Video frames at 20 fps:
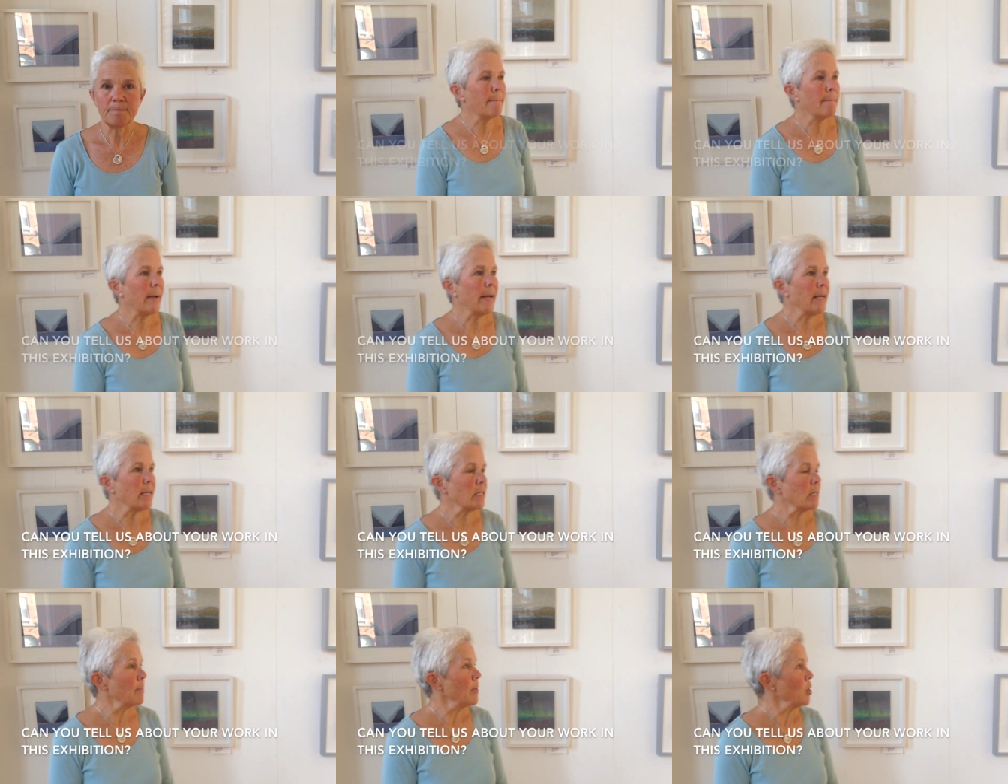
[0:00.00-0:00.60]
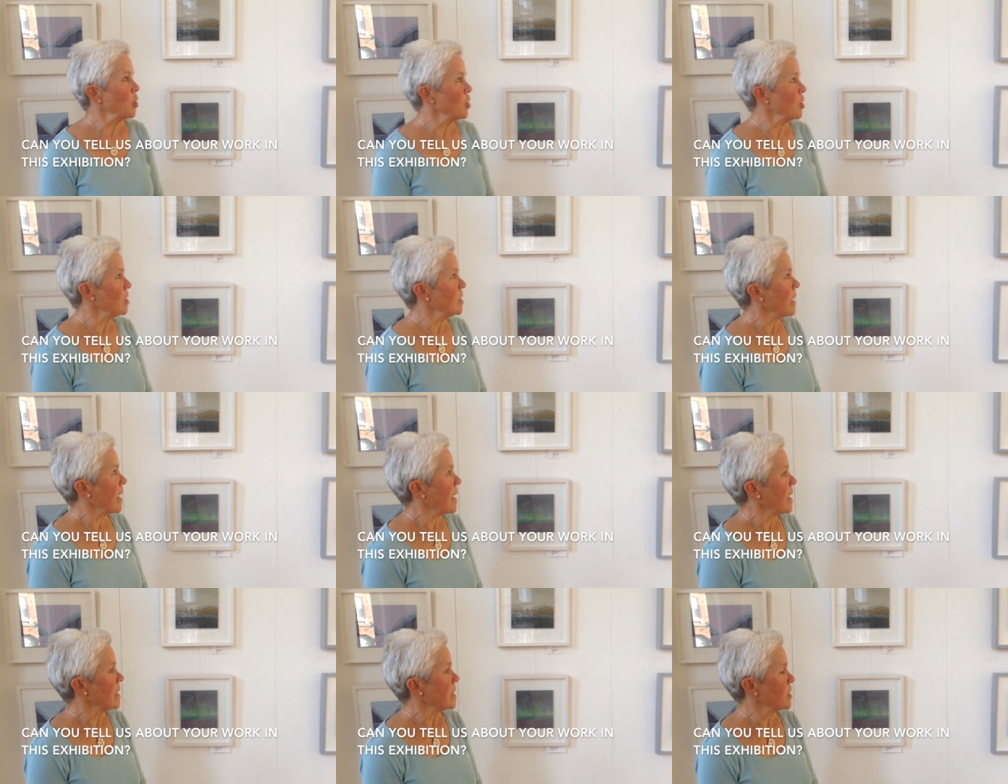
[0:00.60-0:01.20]
My
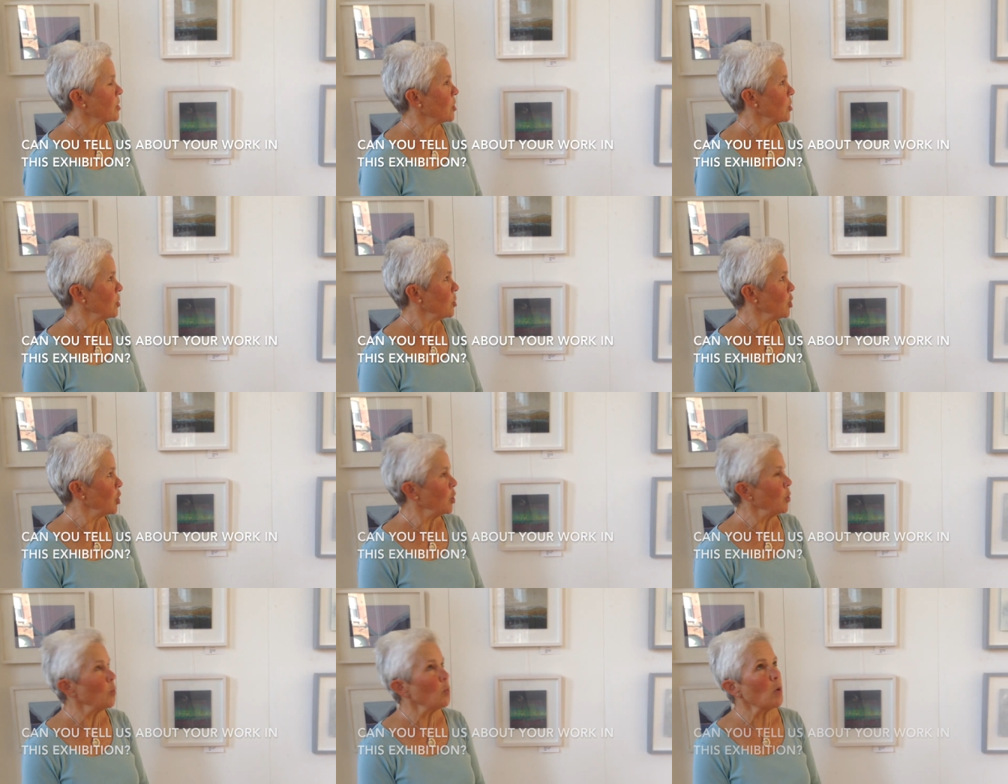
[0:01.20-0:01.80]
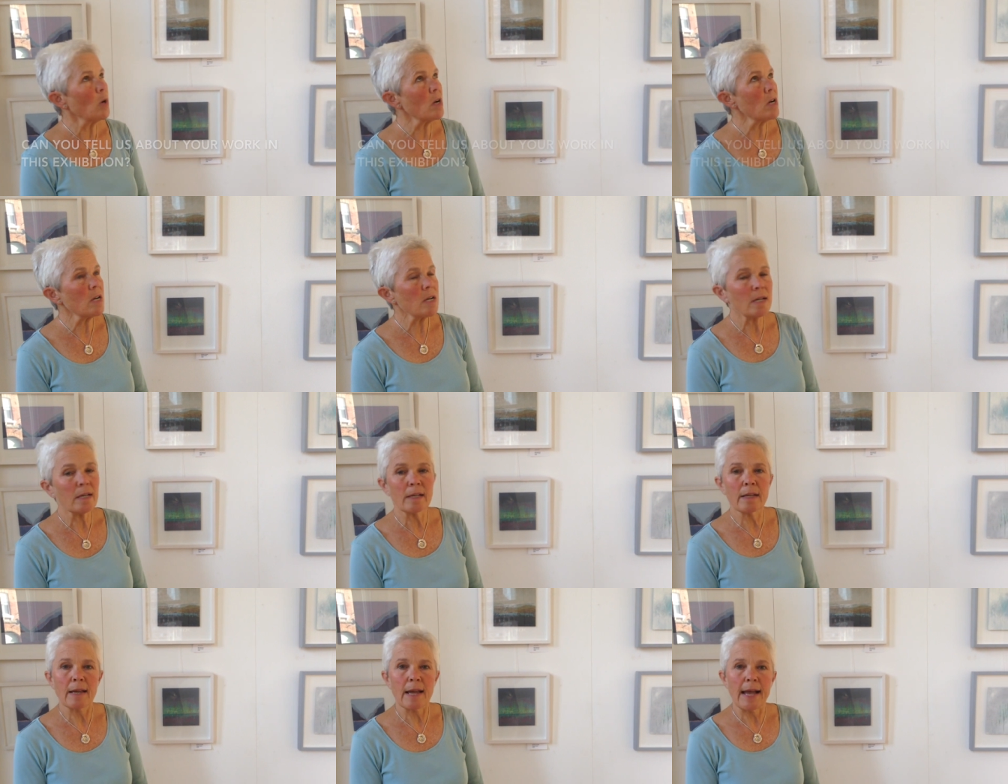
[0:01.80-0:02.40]
exhibition has new
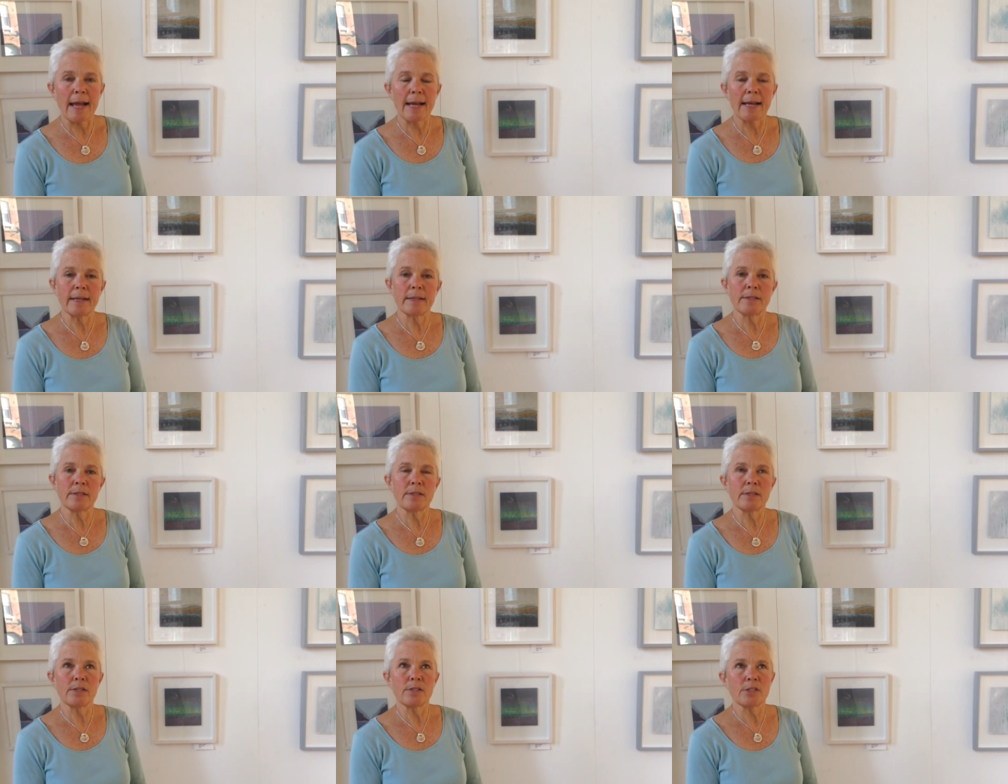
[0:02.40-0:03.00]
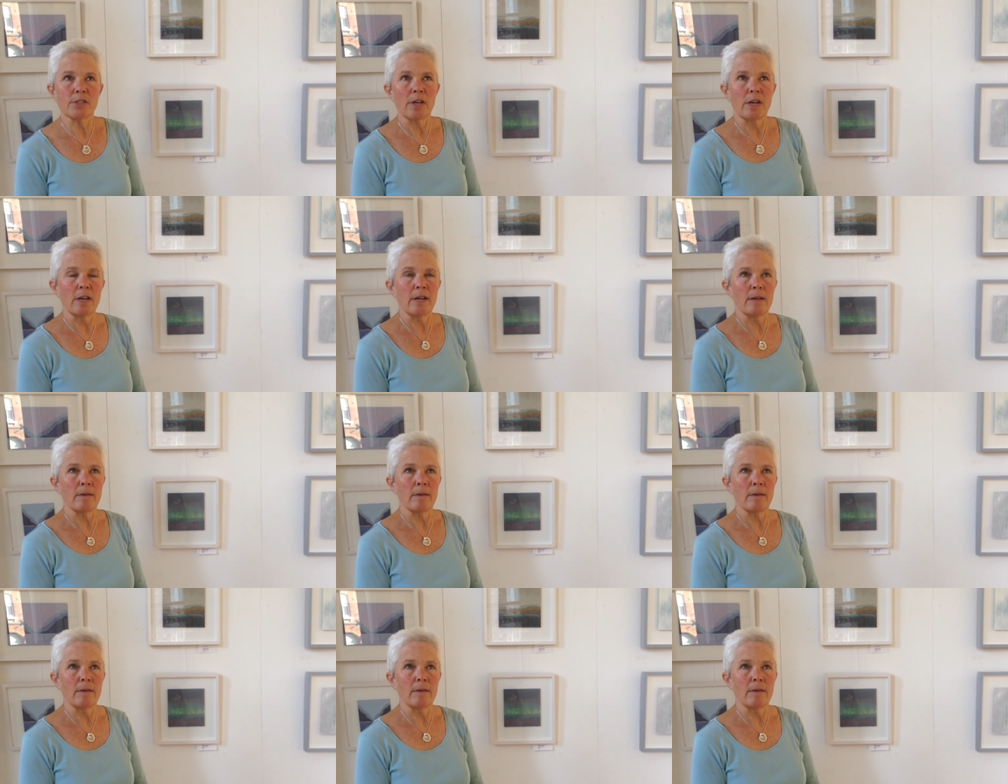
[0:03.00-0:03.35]
work, and